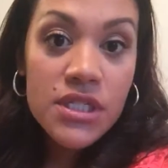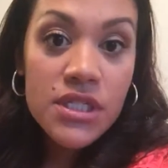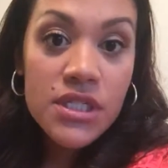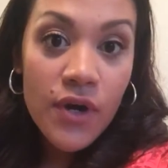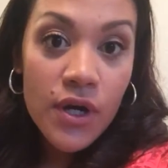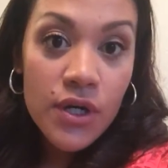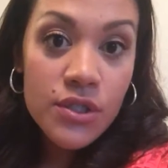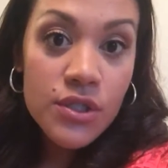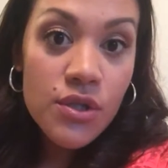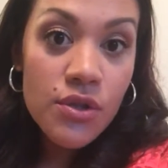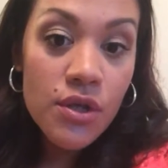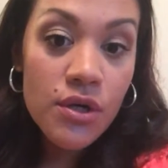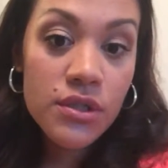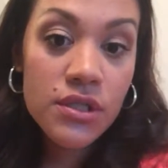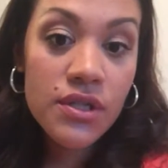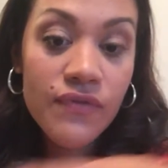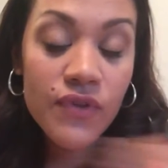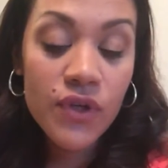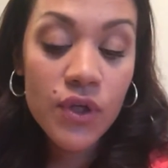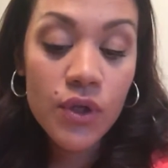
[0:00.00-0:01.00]
so those of
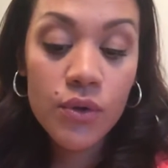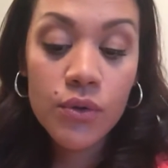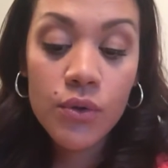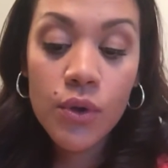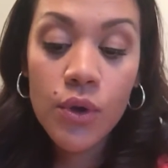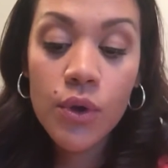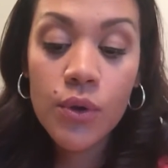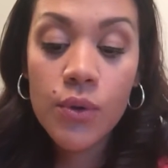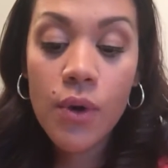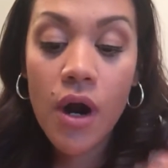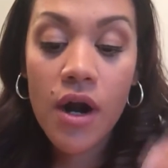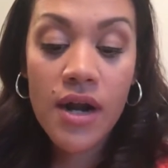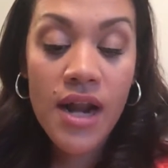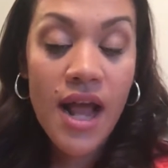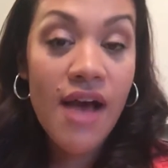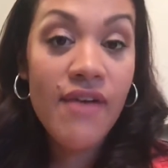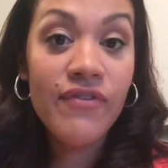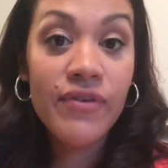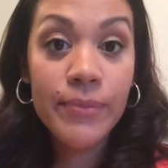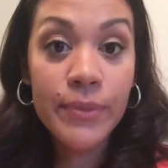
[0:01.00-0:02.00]
you who are not
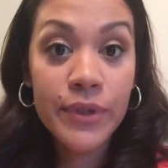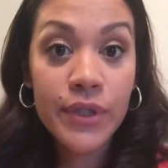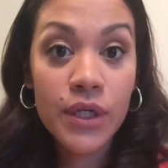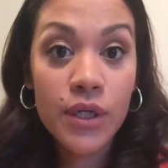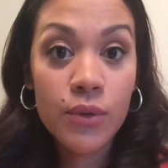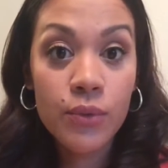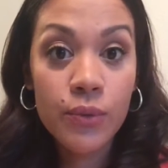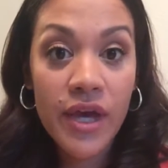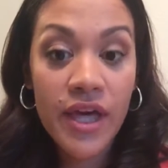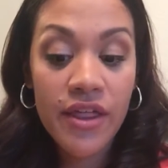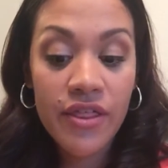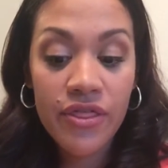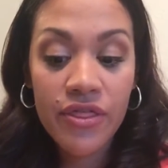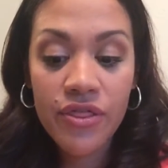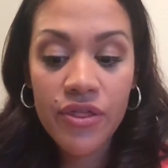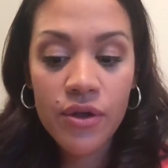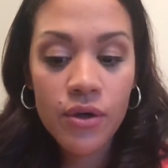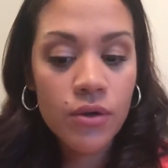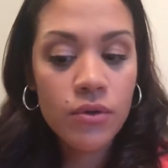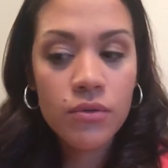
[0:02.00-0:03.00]
familiar with
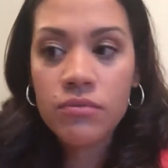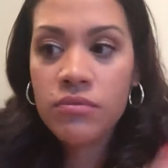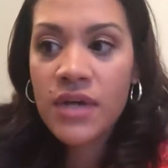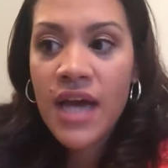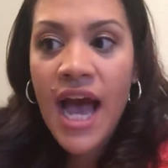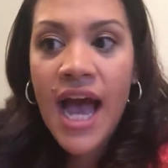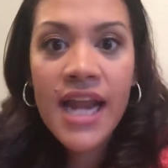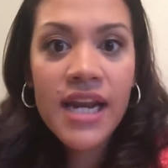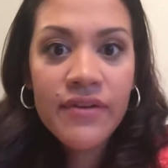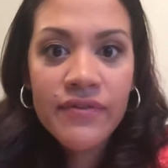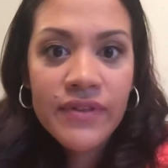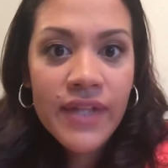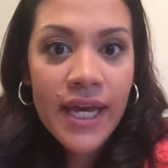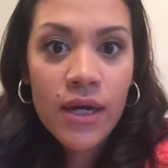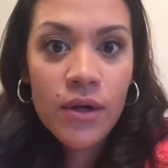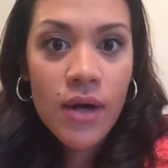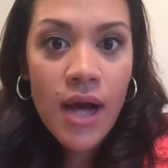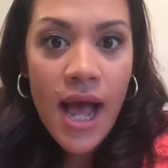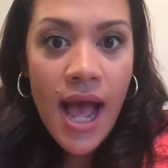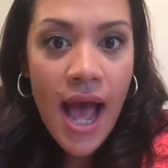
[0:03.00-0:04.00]
kind of like
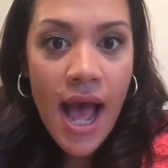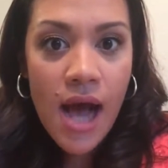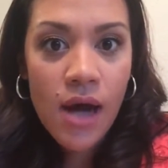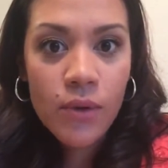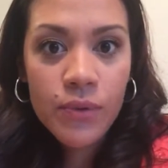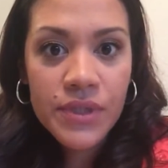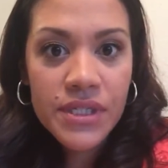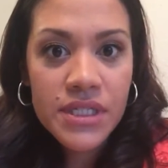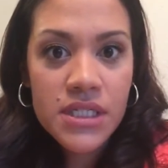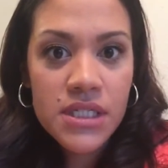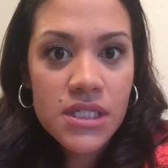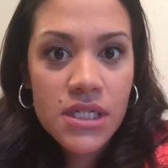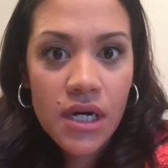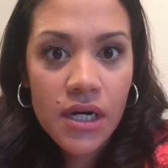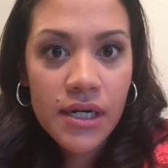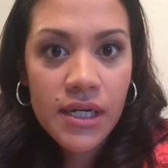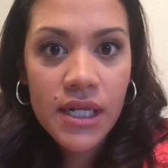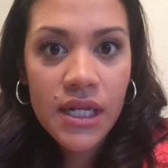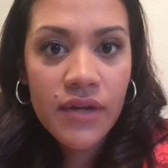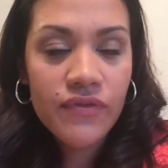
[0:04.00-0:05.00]
how we
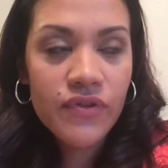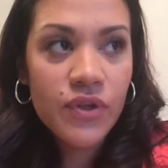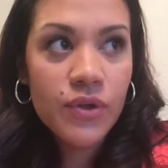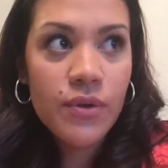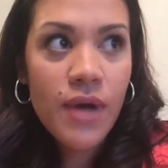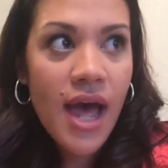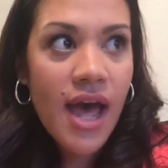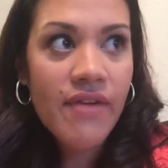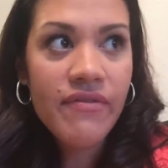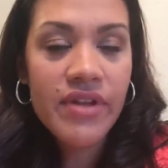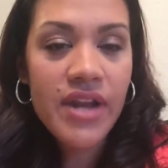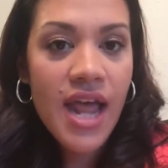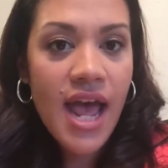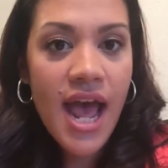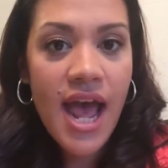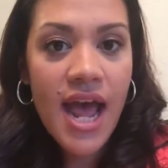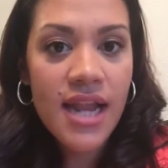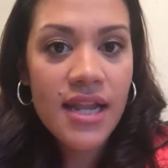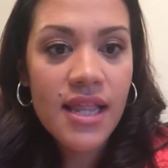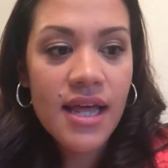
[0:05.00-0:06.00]
started, if you haven't
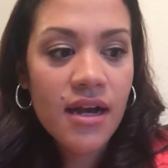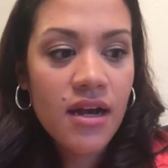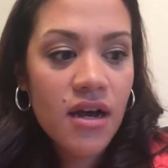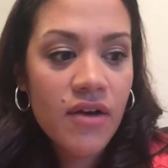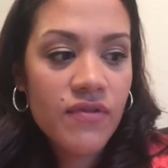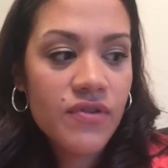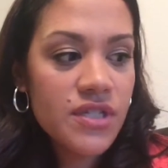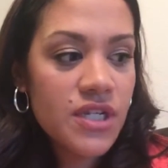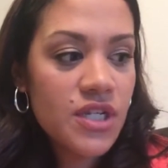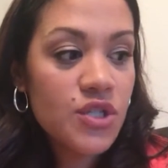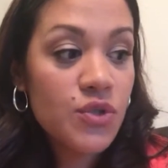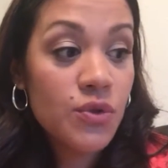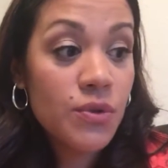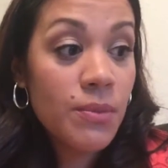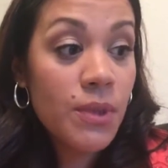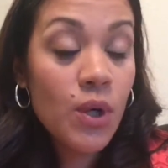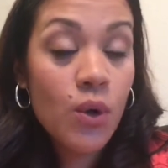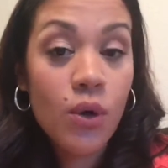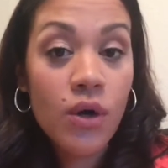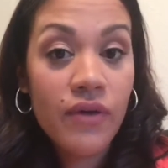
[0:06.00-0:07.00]
had that conversation with me,
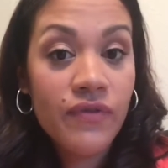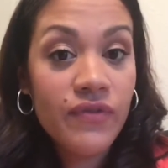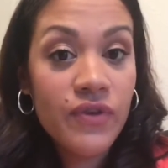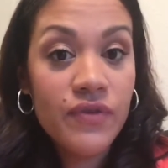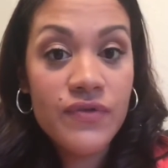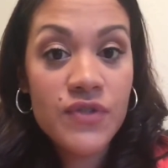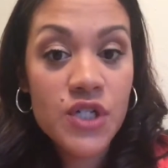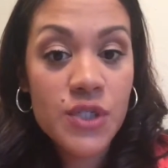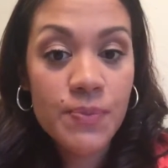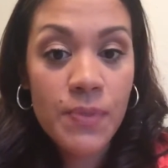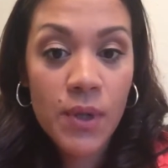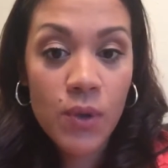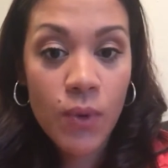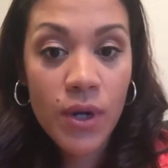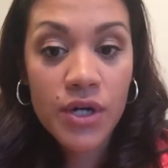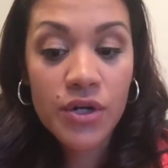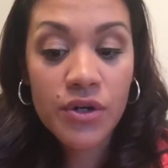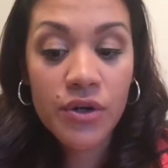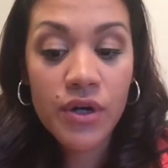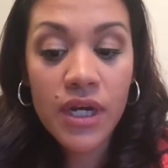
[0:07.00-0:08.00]
or if you've just been
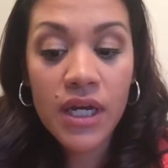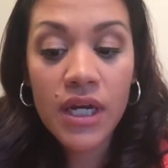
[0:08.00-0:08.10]
wondering,